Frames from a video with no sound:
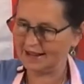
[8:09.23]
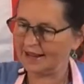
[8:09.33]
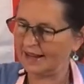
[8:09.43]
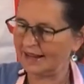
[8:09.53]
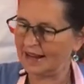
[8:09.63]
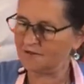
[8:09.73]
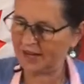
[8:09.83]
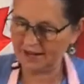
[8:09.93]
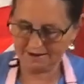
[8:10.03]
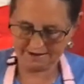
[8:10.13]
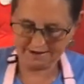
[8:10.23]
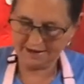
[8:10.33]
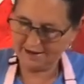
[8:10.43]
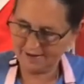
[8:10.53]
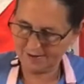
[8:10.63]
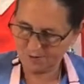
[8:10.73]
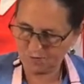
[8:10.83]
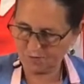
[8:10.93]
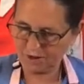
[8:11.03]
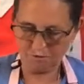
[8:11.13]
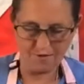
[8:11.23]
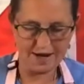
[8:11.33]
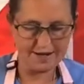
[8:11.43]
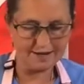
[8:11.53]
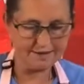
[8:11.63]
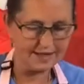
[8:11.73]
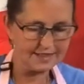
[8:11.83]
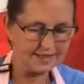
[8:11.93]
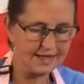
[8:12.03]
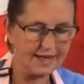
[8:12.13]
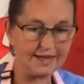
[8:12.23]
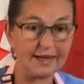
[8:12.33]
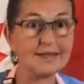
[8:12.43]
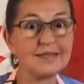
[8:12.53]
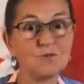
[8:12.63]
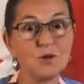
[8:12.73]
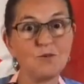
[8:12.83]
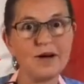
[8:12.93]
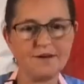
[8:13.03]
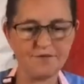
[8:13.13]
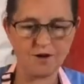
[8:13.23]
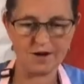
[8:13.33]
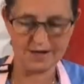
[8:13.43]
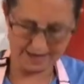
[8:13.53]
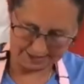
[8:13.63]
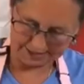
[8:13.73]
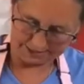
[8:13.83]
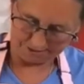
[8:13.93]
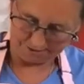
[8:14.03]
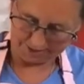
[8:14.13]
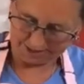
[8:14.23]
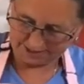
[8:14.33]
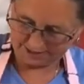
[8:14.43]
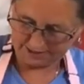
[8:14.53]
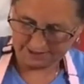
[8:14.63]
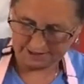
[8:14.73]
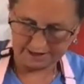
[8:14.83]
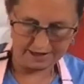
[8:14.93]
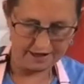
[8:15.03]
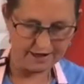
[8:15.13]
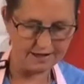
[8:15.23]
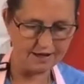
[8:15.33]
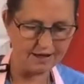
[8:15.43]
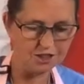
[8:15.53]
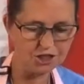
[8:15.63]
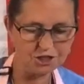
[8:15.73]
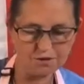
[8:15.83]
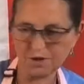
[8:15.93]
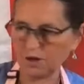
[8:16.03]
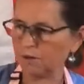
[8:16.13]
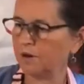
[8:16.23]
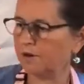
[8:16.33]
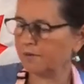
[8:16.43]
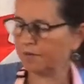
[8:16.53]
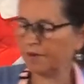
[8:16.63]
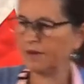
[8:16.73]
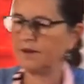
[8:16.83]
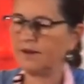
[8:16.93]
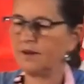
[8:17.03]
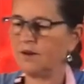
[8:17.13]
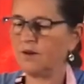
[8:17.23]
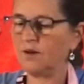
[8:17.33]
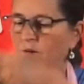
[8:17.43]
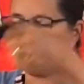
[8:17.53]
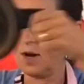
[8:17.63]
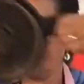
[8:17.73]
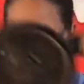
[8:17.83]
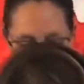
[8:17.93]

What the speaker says: Lovely. Right, and that's telling us that we're ready for our next ingredient, and I'll show you what is